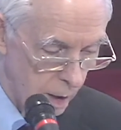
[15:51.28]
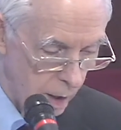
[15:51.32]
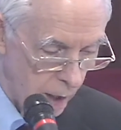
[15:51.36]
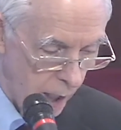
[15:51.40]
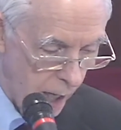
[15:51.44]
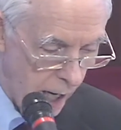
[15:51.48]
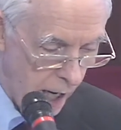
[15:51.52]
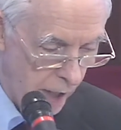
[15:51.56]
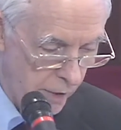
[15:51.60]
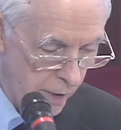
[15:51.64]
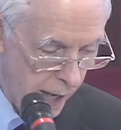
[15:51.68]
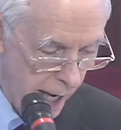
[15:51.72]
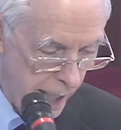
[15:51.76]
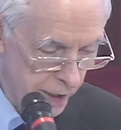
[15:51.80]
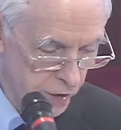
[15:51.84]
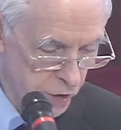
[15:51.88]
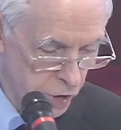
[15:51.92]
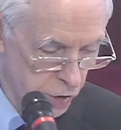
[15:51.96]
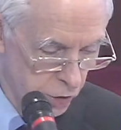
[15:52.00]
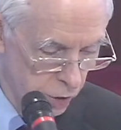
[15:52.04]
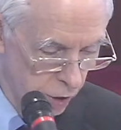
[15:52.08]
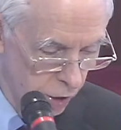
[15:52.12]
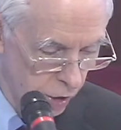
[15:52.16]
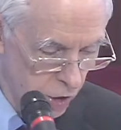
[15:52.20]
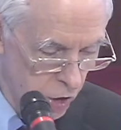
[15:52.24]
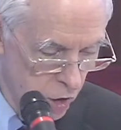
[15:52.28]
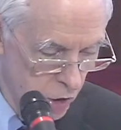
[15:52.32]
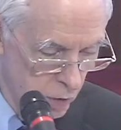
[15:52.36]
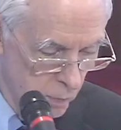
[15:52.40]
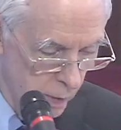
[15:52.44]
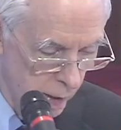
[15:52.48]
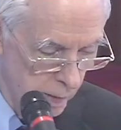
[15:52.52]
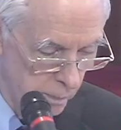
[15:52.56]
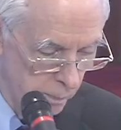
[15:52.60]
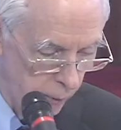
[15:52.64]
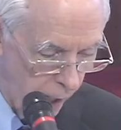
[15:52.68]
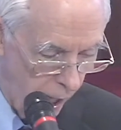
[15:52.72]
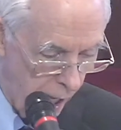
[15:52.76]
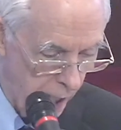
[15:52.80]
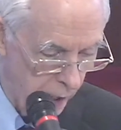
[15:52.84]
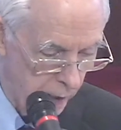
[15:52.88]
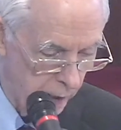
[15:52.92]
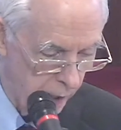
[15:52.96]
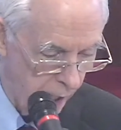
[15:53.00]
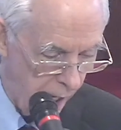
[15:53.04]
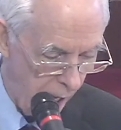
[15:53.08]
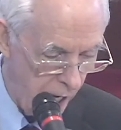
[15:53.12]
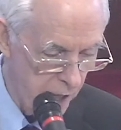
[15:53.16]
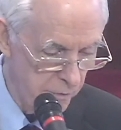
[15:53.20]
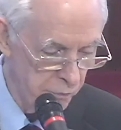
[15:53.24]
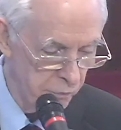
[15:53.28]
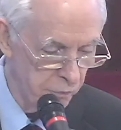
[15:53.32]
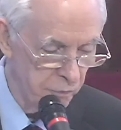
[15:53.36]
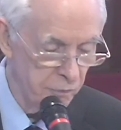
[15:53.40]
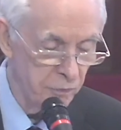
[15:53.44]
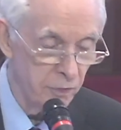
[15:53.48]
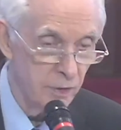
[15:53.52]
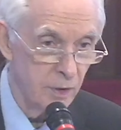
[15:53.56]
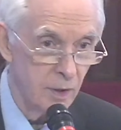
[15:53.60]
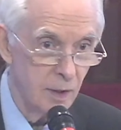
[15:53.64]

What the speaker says: Our natural human blood life